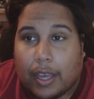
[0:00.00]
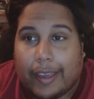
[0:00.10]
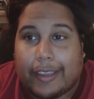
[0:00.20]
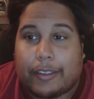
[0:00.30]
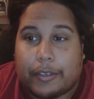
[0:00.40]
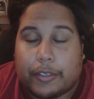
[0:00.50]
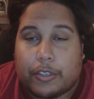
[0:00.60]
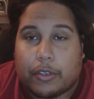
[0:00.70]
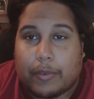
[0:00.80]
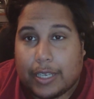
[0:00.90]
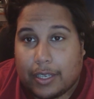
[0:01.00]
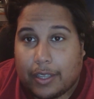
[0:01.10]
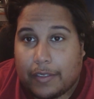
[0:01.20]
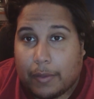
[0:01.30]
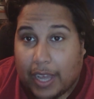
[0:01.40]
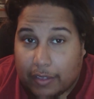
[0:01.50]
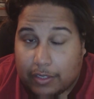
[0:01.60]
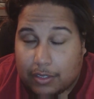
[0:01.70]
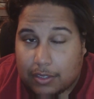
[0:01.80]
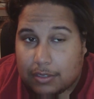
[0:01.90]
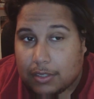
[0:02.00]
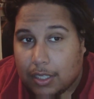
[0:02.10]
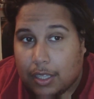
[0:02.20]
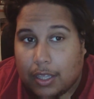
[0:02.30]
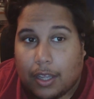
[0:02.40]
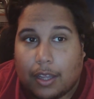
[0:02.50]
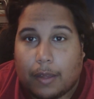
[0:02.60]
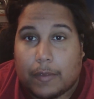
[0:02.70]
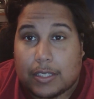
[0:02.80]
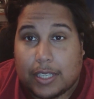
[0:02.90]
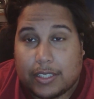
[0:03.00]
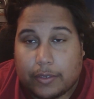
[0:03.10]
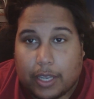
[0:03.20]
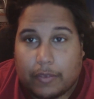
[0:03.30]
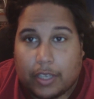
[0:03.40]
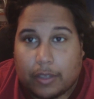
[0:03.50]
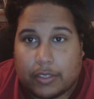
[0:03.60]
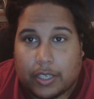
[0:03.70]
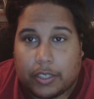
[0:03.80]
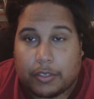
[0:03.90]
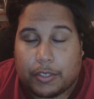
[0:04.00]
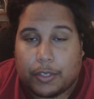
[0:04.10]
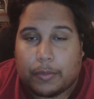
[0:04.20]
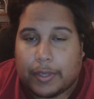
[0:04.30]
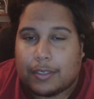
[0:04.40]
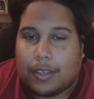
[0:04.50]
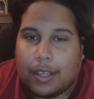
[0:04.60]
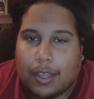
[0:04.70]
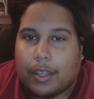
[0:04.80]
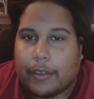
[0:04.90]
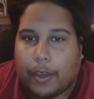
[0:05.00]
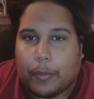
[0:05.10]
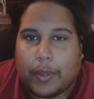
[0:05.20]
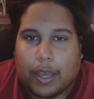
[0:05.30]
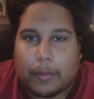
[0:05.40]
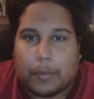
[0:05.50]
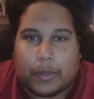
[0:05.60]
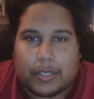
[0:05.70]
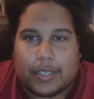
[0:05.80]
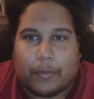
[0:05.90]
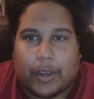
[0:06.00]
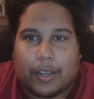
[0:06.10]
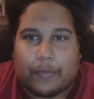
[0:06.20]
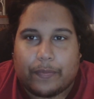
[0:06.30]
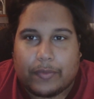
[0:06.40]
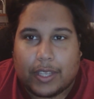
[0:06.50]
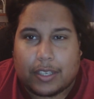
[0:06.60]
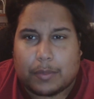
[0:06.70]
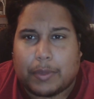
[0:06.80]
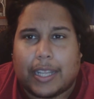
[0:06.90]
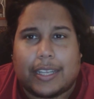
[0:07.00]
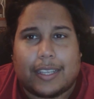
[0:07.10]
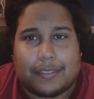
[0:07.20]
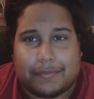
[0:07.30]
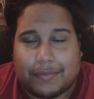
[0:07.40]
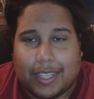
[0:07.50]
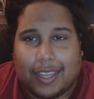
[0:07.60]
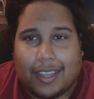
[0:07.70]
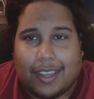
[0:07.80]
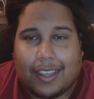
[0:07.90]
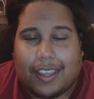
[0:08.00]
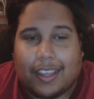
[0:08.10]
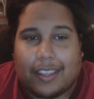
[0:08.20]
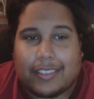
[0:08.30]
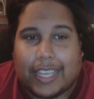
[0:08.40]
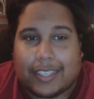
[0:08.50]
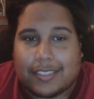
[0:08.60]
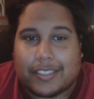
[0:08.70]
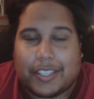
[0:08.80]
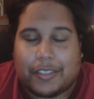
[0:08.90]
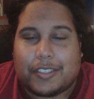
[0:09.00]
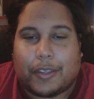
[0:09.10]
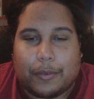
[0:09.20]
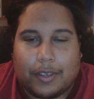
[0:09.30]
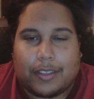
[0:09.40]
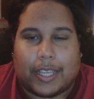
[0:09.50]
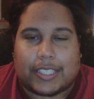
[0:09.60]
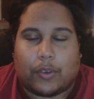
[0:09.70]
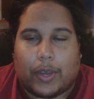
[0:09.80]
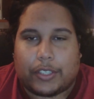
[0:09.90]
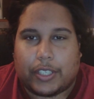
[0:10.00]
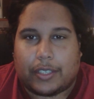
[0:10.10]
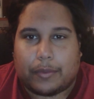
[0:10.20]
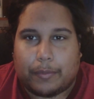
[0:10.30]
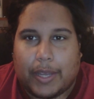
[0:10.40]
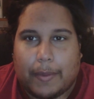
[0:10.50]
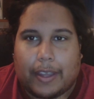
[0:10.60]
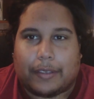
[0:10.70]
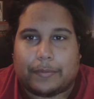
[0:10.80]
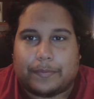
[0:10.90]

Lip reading: I encourage you to read it if you haven't. There's lots of great videos on YouTube, and go pick up a book somewhere. There's plenty. Thanks, I'll see you soon. Thanks for watching. Bye-bye.